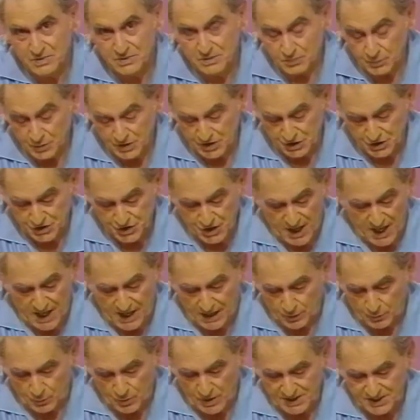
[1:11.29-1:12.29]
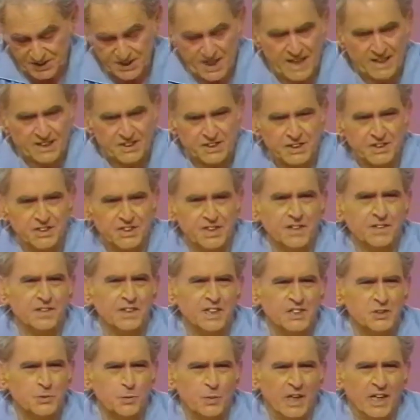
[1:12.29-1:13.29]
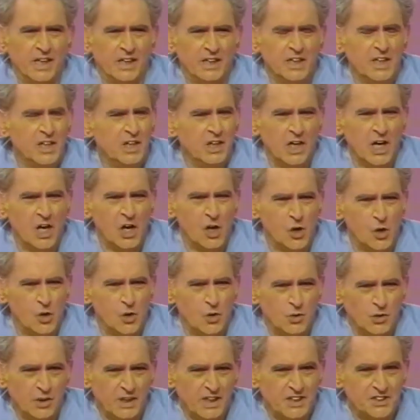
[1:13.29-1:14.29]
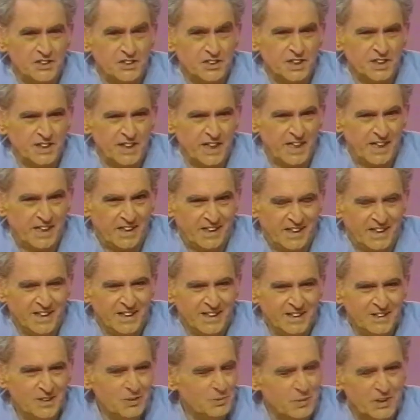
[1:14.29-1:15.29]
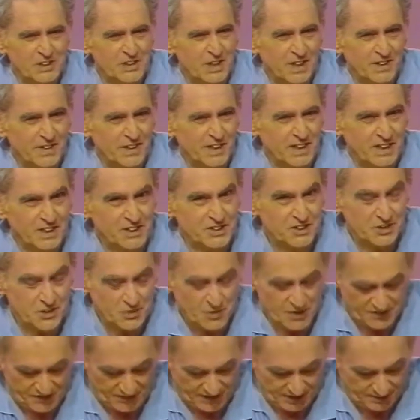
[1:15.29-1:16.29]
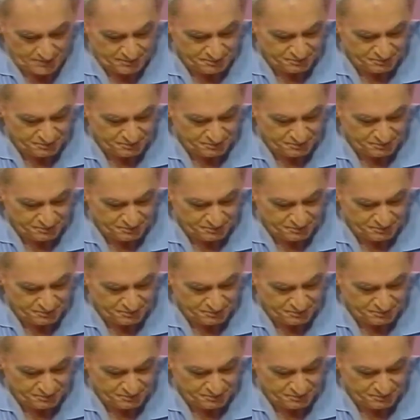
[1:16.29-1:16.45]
Which a child once answered this way: a hole is to dig, which I think is terrific.